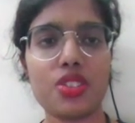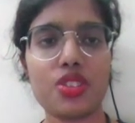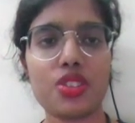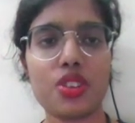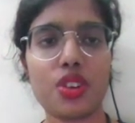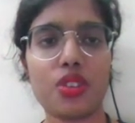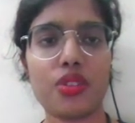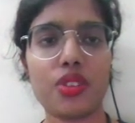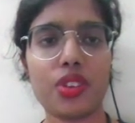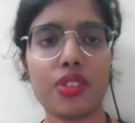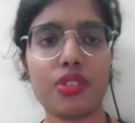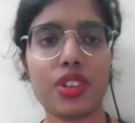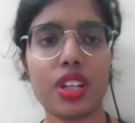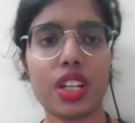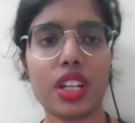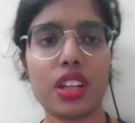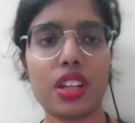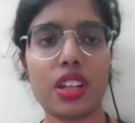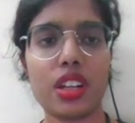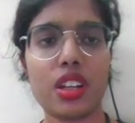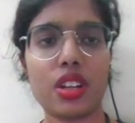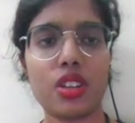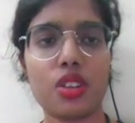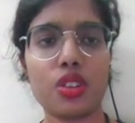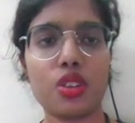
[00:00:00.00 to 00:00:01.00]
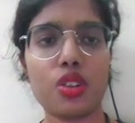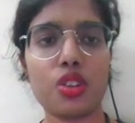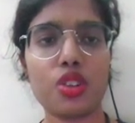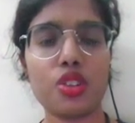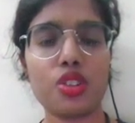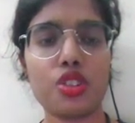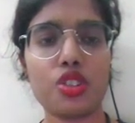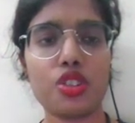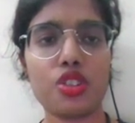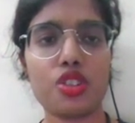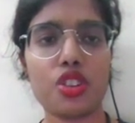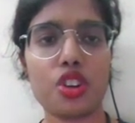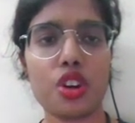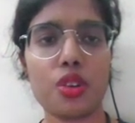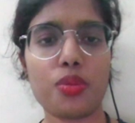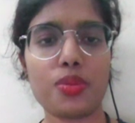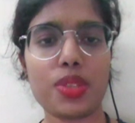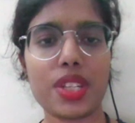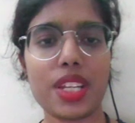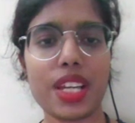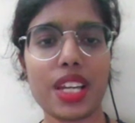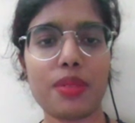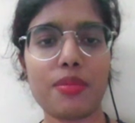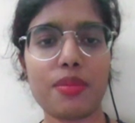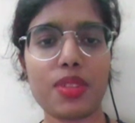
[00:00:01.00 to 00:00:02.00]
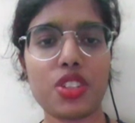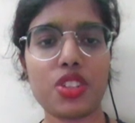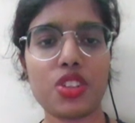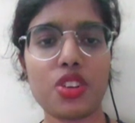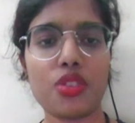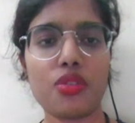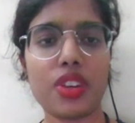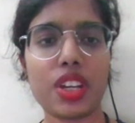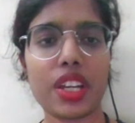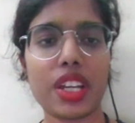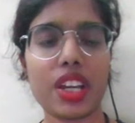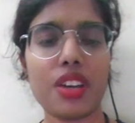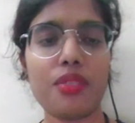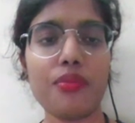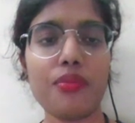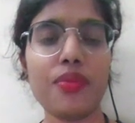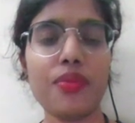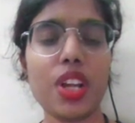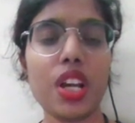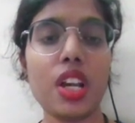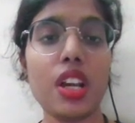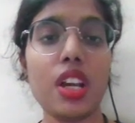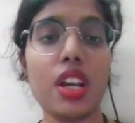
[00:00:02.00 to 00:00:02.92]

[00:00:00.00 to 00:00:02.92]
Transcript: So we will go to top segments over here.